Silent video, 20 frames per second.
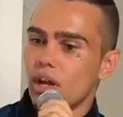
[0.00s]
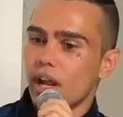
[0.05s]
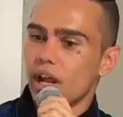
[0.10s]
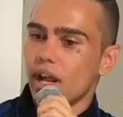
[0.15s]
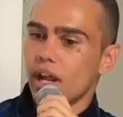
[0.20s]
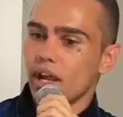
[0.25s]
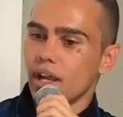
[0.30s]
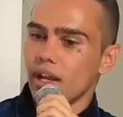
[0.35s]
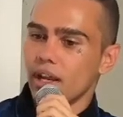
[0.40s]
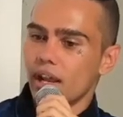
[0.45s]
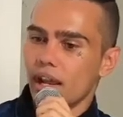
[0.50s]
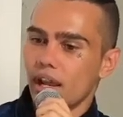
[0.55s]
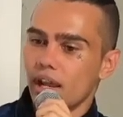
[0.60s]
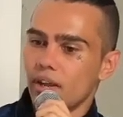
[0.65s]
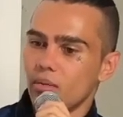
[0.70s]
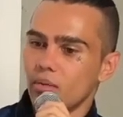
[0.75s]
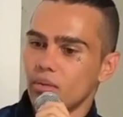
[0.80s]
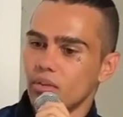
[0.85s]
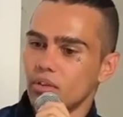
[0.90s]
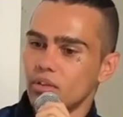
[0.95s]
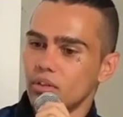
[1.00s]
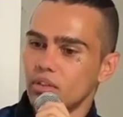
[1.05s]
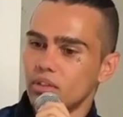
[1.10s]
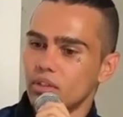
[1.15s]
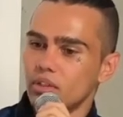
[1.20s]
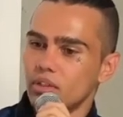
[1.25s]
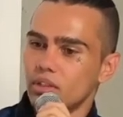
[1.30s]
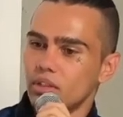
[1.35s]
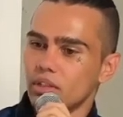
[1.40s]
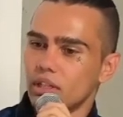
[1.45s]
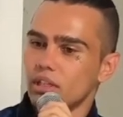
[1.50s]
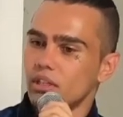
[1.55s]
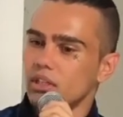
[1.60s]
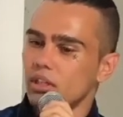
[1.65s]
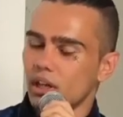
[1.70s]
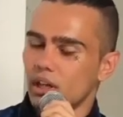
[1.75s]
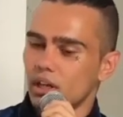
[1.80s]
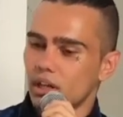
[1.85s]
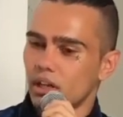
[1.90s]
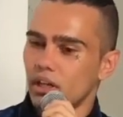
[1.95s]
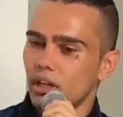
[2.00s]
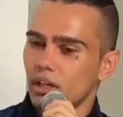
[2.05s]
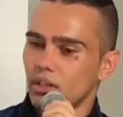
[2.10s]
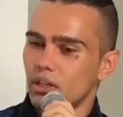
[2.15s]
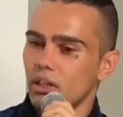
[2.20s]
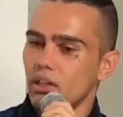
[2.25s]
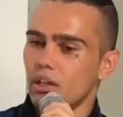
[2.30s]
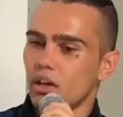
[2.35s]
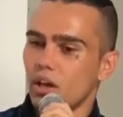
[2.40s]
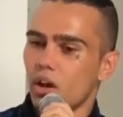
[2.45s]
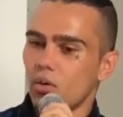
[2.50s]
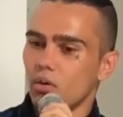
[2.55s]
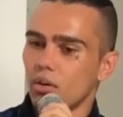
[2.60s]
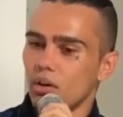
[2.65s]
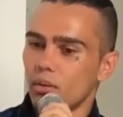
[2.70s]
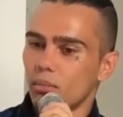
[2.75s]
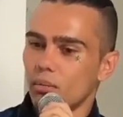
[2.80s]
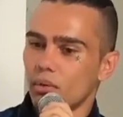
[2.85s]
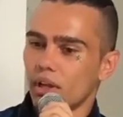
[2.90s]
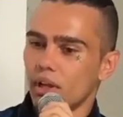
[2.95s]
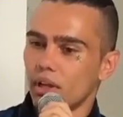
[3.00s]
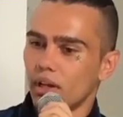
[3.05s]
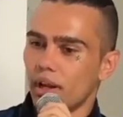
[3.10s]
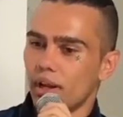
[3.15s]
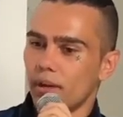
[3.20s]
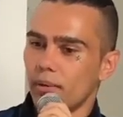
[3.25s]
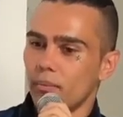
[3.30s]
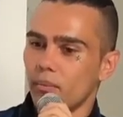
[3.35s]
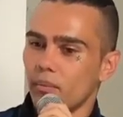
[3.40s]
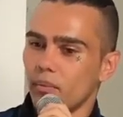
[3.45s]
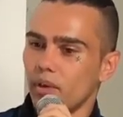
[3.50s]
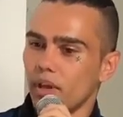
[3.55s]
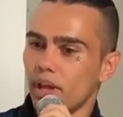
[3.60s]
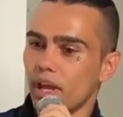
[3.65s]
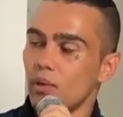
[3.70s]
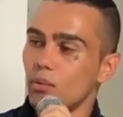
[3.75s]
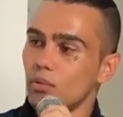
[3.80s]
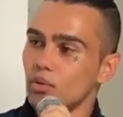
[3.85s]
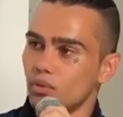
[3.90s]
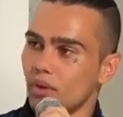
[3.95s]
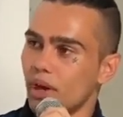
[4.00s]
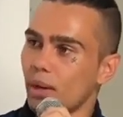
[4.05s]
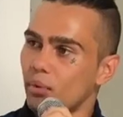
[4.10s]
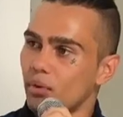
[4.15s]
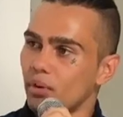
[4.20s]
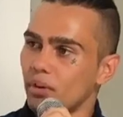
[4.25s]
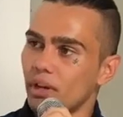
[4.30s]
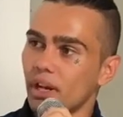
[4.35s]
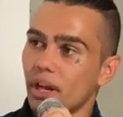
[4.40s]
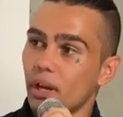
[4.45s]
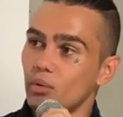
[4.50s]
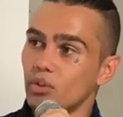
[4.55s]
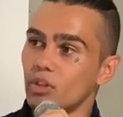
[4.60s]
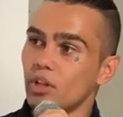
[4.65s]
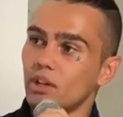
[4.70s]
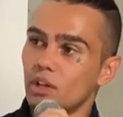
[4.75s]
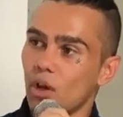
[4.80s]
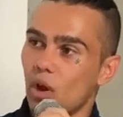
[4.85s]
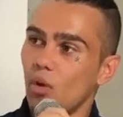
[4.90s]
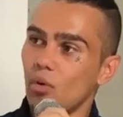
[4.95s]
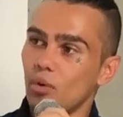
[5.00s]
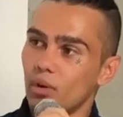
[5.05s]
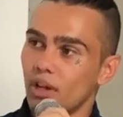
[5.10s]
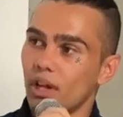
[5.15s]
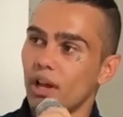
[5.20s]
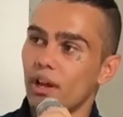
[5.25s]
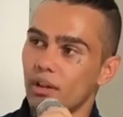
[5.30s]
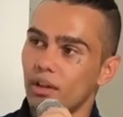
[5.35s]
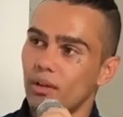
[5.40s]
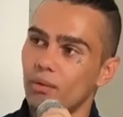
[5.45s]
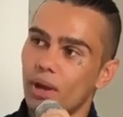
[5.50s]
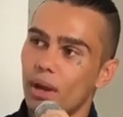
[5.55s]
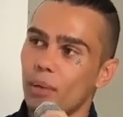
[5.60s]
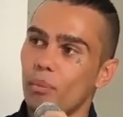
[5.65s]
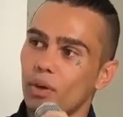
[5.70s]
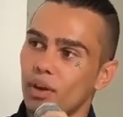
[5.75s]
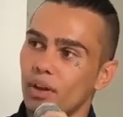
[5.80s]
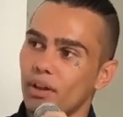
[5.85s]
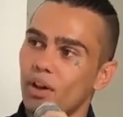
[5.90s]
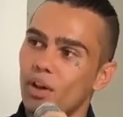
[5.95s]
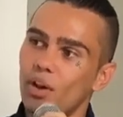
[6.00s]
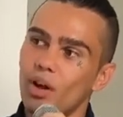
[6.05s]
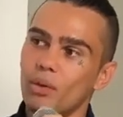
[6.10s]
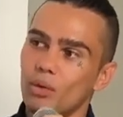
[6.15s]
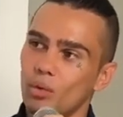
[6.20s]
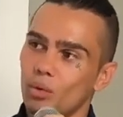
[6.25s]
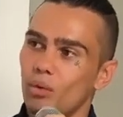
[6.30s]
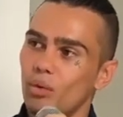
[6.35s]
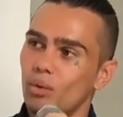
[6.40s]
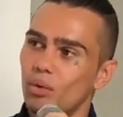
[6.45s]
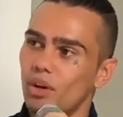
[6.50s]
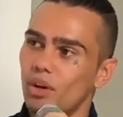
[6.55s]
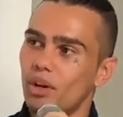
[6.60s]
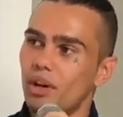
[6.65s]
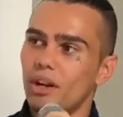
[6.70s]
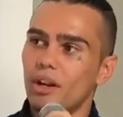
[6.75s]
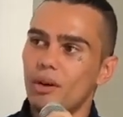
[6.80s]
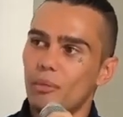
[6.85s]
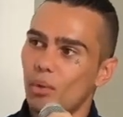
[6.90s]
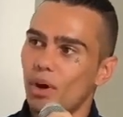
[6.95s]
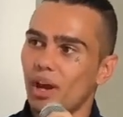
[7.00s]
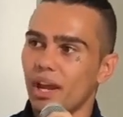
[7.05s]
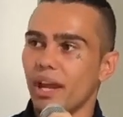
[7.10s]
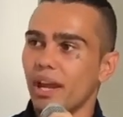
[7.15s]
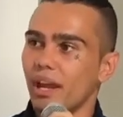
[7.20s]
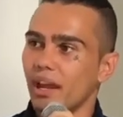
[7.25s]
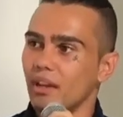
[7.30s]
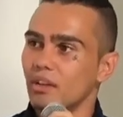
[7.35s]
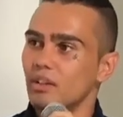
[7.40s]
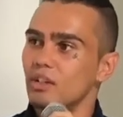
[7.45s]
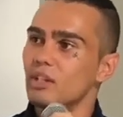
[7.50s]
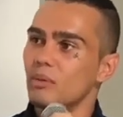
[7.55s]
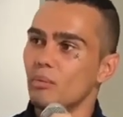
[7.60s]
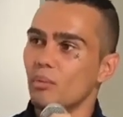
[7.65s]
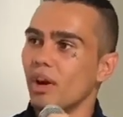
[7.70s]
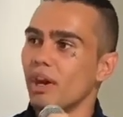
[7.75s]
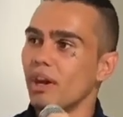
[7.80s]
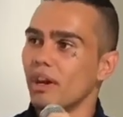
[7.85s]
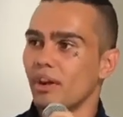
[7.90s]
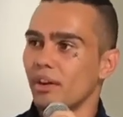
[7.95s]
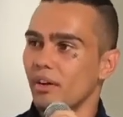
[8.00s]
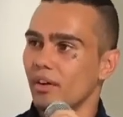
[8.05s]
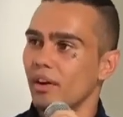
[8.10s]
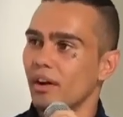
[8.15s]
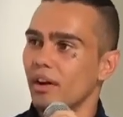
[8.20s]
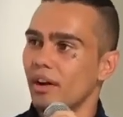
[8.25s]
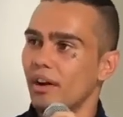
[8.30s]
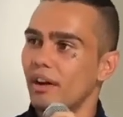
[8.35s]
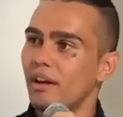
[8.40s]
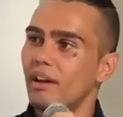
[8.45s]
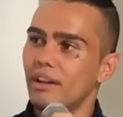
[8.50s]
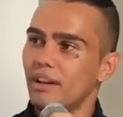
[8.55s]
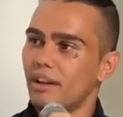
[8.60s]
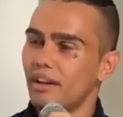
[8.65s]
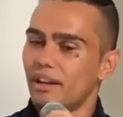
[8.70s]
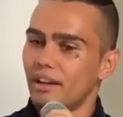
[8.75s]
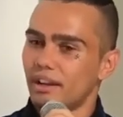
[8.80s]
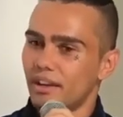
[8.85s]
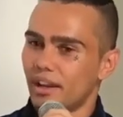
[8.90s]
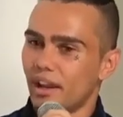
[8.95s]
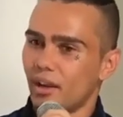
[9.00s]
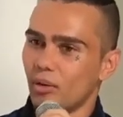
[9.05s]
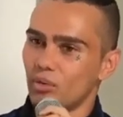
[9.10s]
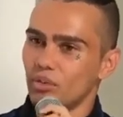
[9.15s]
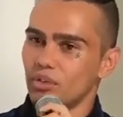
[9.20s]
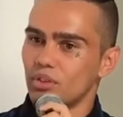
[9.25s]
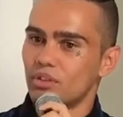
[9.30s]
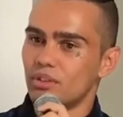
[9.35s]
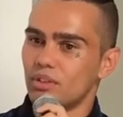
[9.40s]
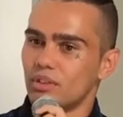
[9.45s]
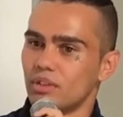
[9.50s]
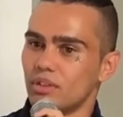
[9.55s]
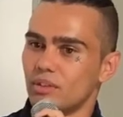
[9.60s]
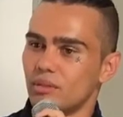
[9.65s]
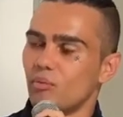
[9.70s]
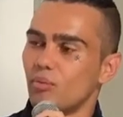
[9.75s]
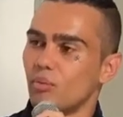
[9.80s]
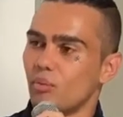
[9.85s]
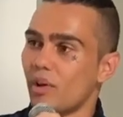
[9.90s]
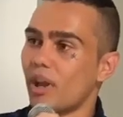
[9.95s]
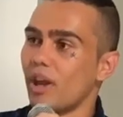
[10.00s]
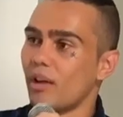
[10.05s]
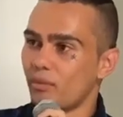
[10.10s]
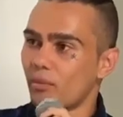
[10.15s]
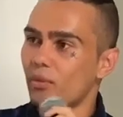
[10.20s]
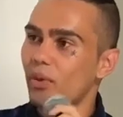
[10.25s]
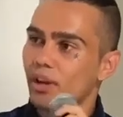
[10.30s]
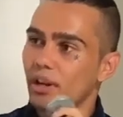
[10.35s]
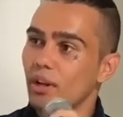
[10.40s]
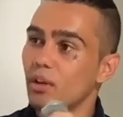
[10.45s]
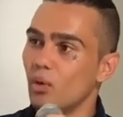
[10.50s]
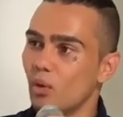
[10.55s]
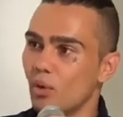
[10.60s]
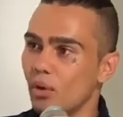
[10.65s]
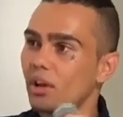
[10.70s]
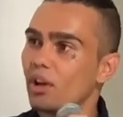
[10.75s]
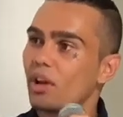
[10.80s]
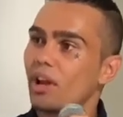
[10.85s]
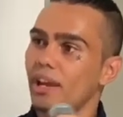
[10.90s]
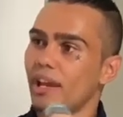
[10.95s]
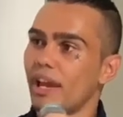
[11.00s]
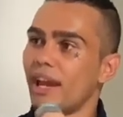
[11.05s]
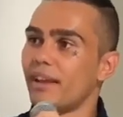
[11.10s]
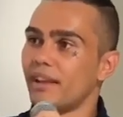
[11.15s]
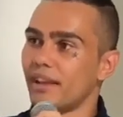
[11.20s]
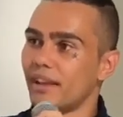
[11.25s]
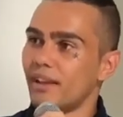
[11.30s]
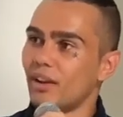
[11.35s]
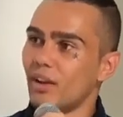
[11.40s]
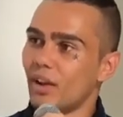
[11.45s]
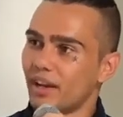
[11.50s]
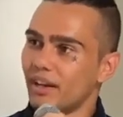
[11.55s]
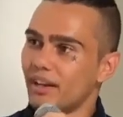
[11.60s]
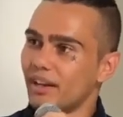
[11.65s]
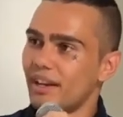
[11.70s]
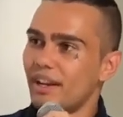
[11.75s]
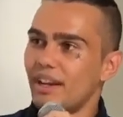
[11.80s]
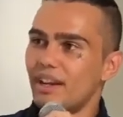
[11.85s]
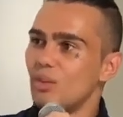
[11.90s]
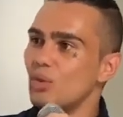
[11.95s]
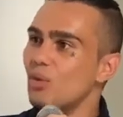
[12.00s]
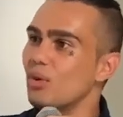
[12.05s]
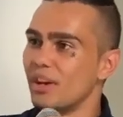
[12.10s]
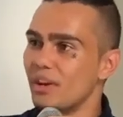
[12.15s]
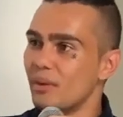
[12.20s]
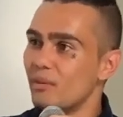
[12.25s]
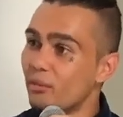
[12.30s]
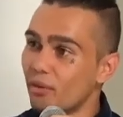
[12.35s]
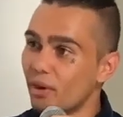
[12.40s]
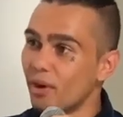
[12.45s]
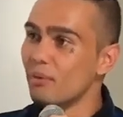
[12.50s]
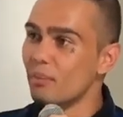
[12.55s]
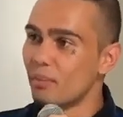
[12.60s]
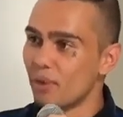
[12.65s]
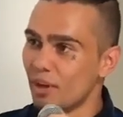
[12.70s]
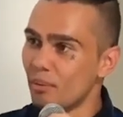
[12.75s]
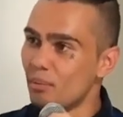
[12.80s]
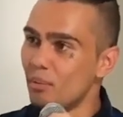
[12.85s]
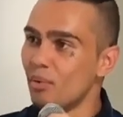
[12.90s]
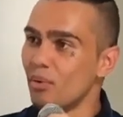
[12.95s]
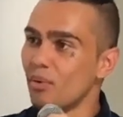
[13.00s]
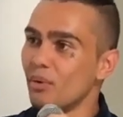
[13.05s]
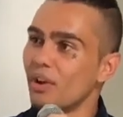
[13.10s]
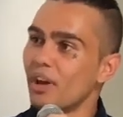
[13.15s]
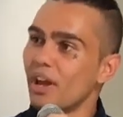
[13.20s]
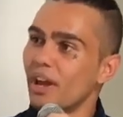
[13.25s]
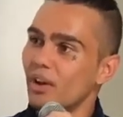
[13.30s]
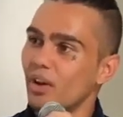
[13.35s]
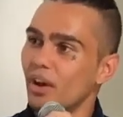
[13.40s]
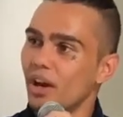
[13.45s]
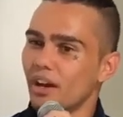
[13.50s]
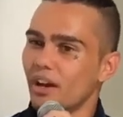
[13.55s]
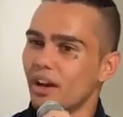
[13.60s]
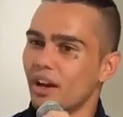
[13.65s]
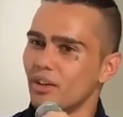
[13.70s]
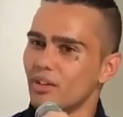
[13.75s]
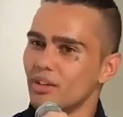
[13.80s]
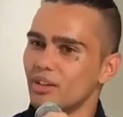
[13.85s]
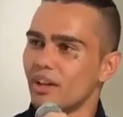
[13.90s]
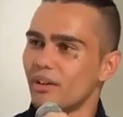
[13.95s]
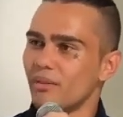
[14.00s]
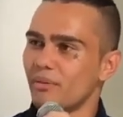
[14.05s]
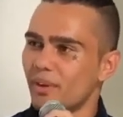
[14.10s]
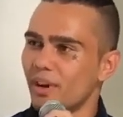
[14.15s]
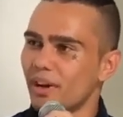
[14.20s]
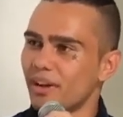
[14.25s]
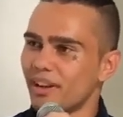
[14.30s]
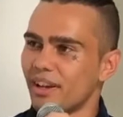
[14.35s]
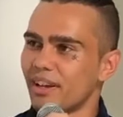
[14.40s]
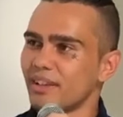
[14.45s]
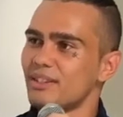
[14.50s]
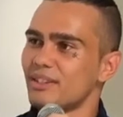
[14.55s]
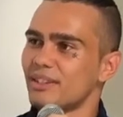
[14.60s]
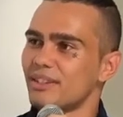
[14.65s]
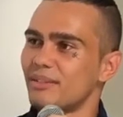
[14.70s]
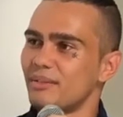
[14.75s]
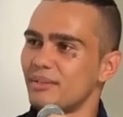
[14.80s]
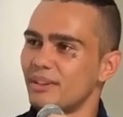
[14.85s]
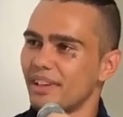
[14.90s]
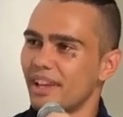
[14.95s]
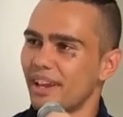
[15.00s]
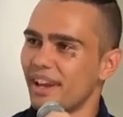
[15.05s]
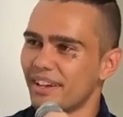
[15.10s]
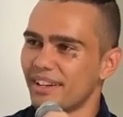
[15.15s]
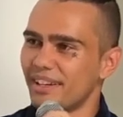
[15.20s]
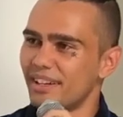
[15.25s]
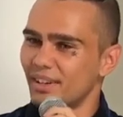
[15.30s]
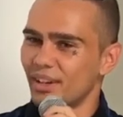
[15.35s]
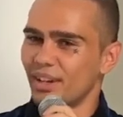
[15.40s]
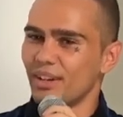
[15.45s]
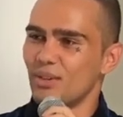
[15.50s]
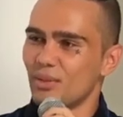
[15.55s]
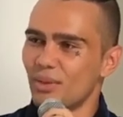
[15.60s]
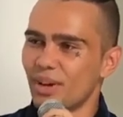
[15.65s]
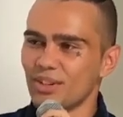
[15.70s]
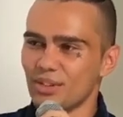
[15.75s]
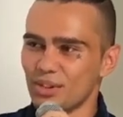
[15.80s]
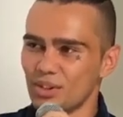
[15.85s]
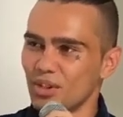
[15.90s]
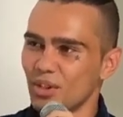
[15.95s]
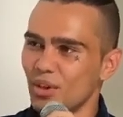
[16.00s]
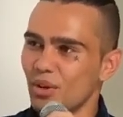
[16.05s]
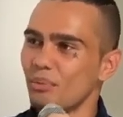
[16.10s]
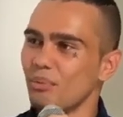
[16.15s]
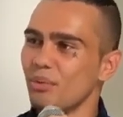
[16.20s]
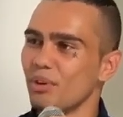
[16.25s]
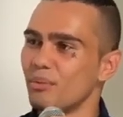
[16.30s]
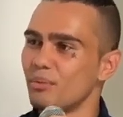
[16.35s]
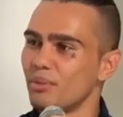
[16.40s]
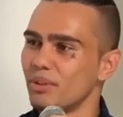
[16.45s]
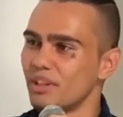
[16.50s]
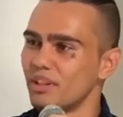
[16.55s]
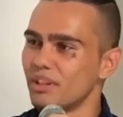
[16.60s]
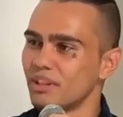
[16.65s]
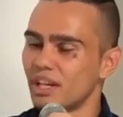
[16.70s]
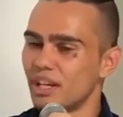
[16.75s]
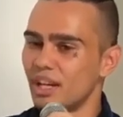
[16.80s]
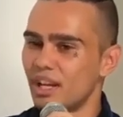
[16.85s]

and he's a year older than me, and he was rapping, and he was like the only other rapper that I knew my age in my area that was freely doing it, like out there, like doing it in front of people, and like I was like, fuck, that's hectic, like you actually showing people this.